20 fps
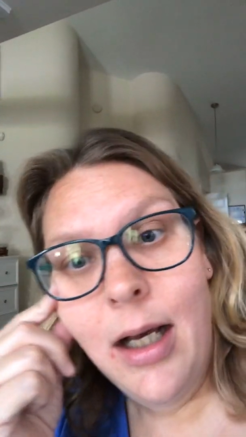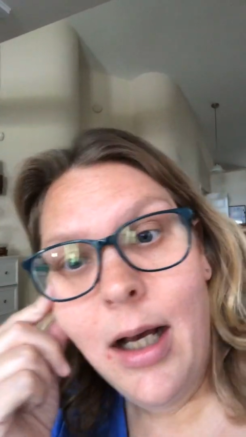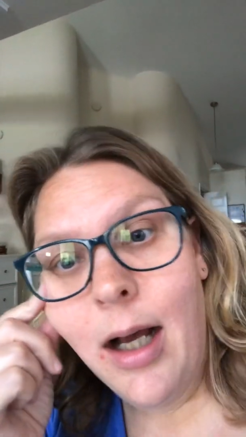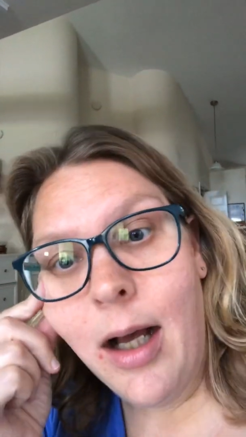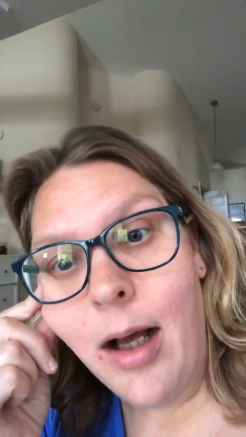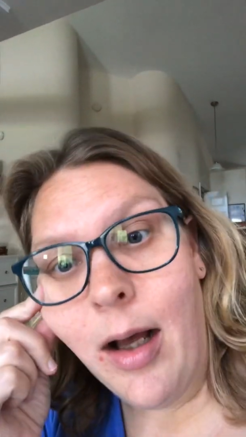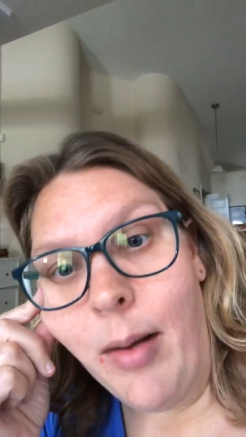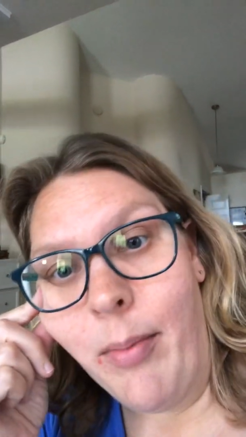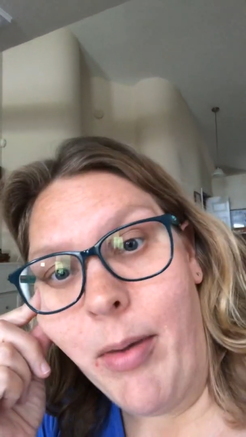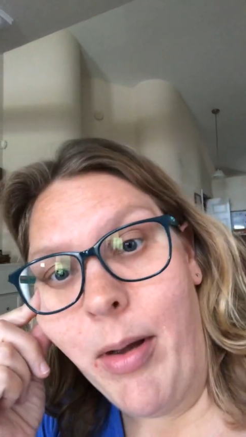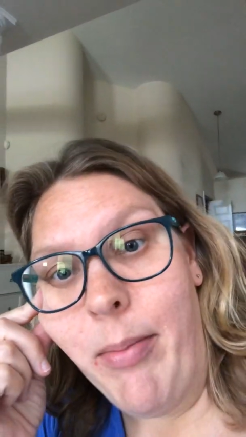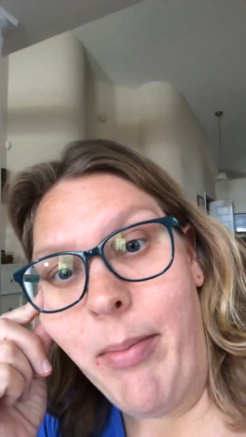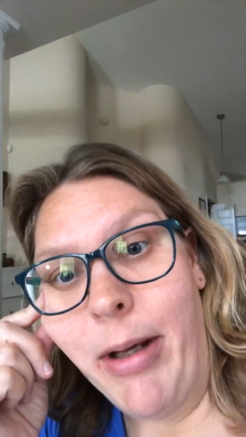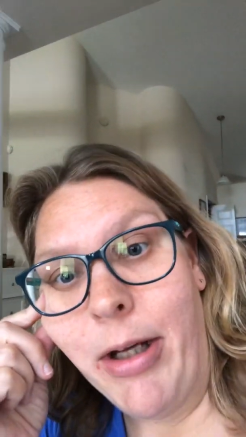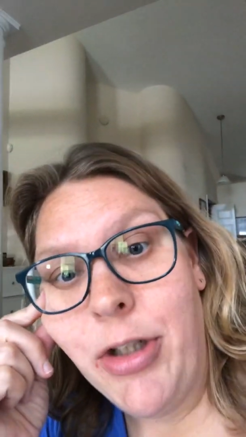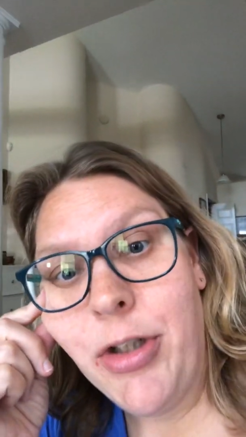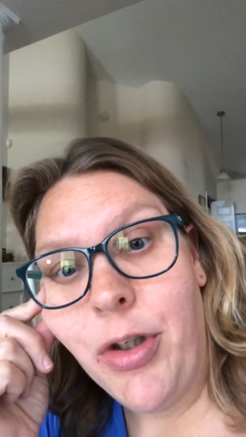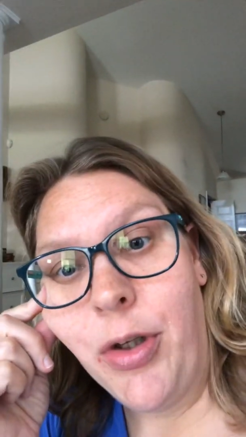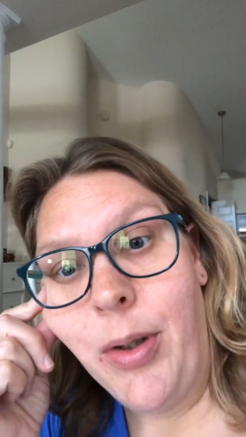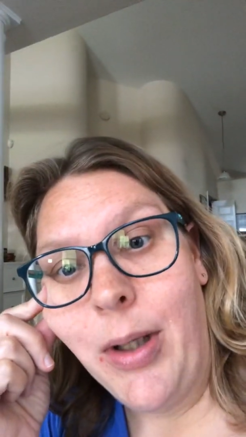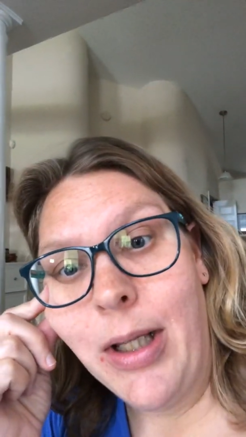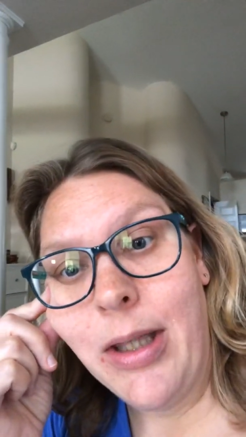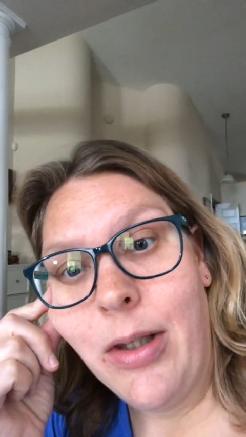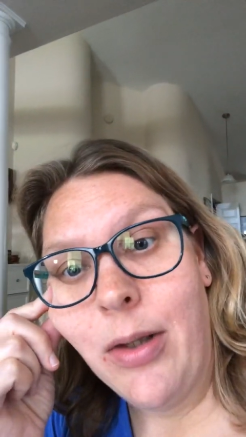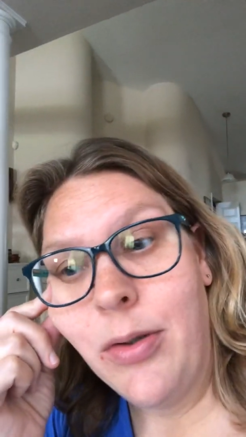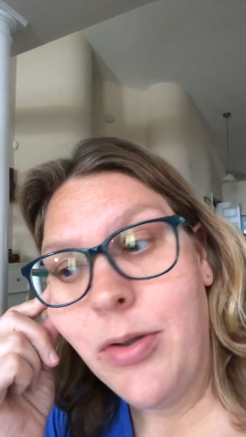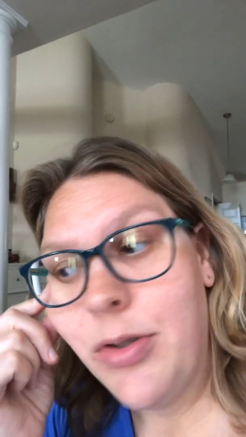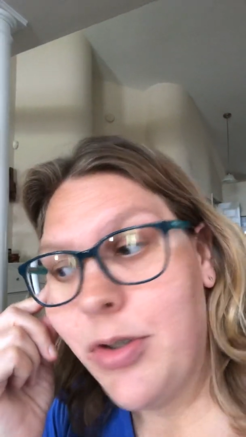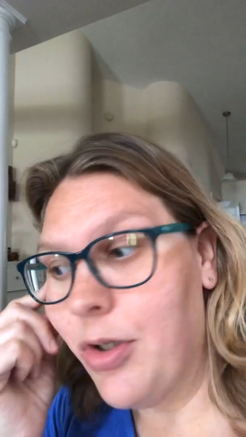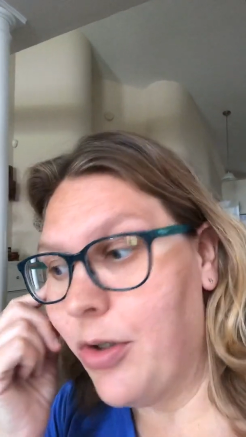And make sure you get
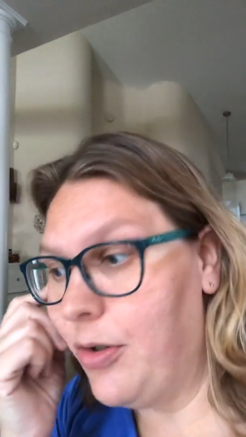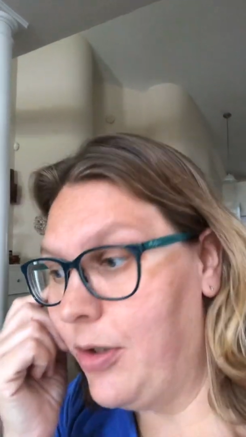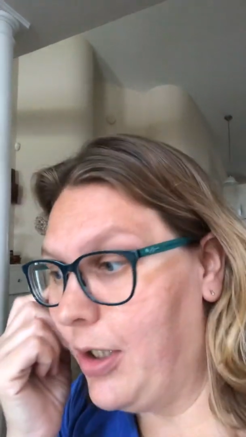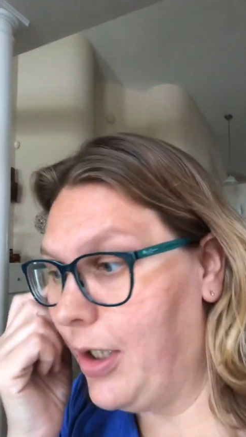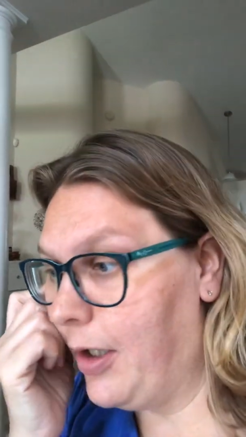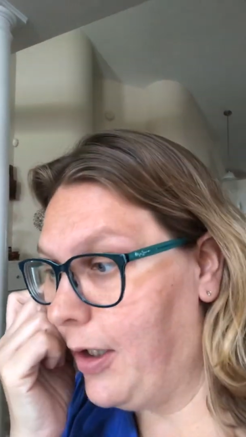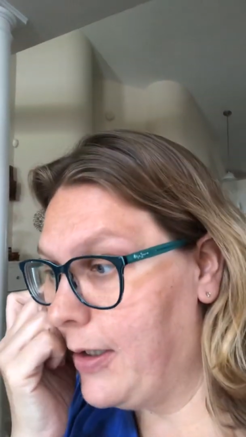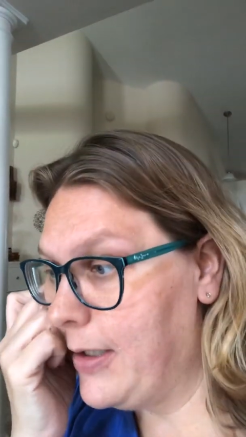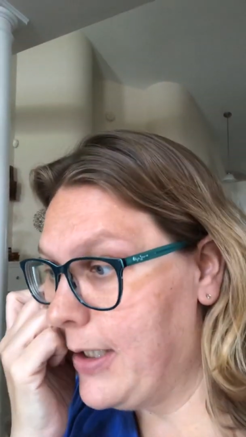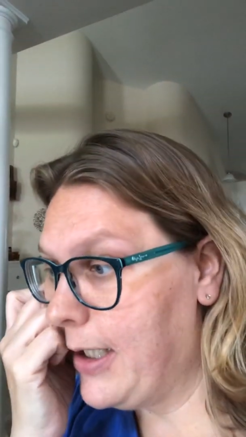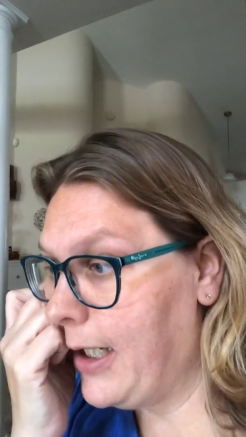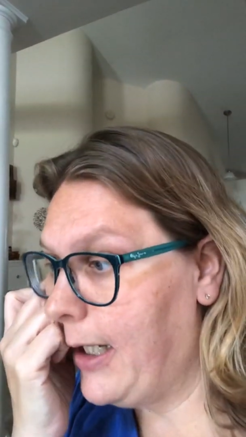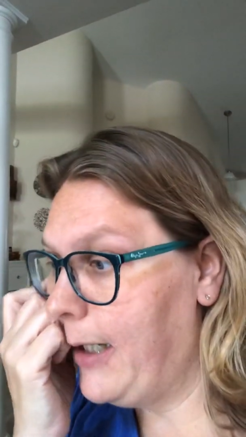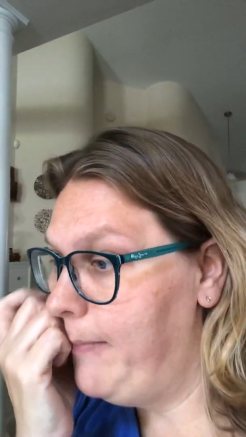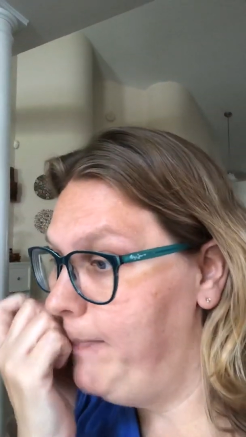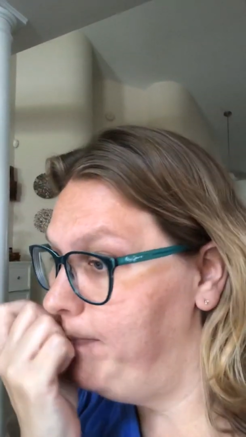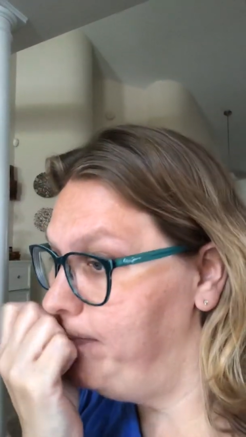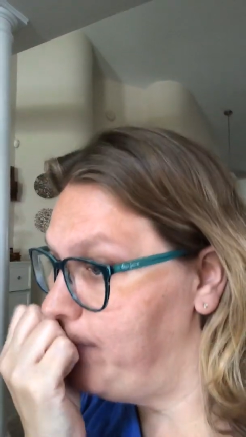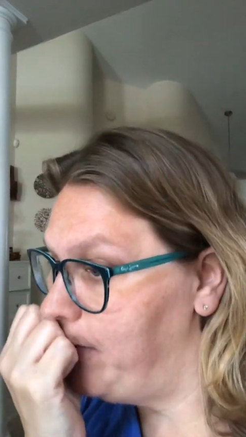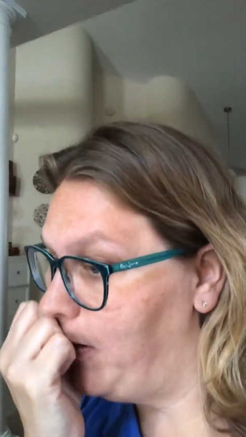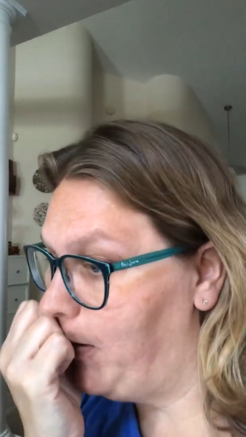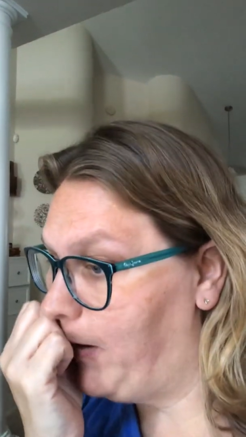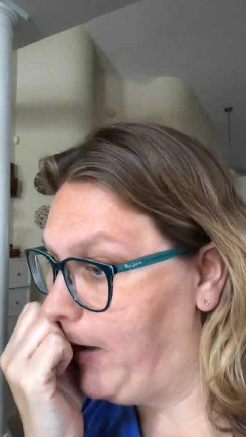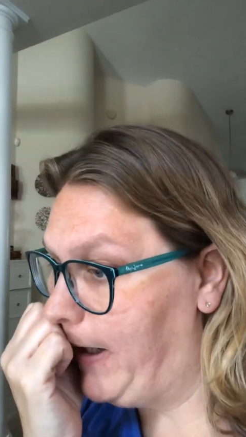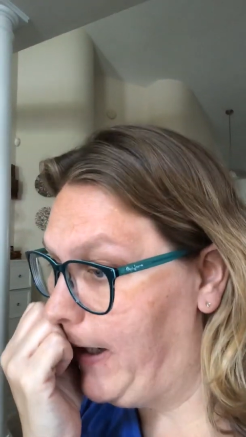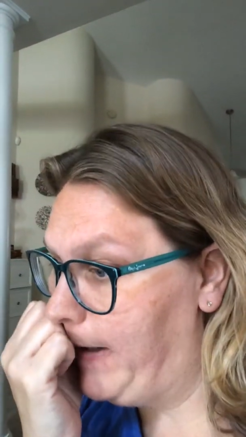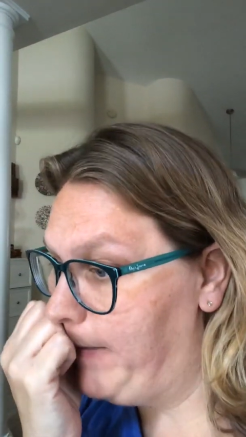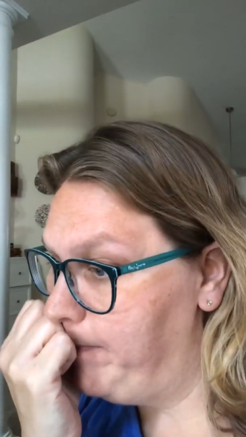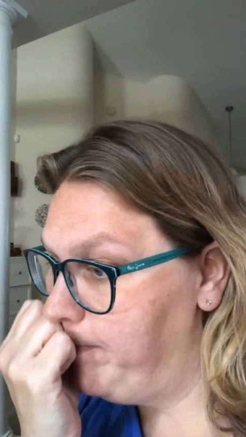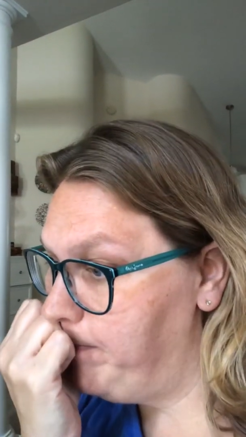those turned in on time,
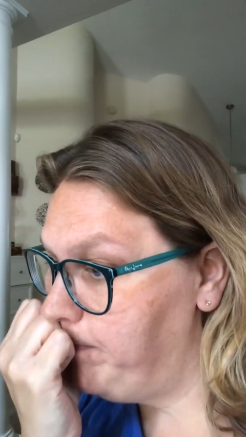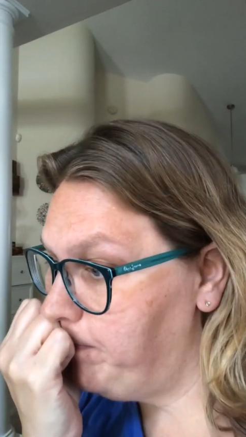okay?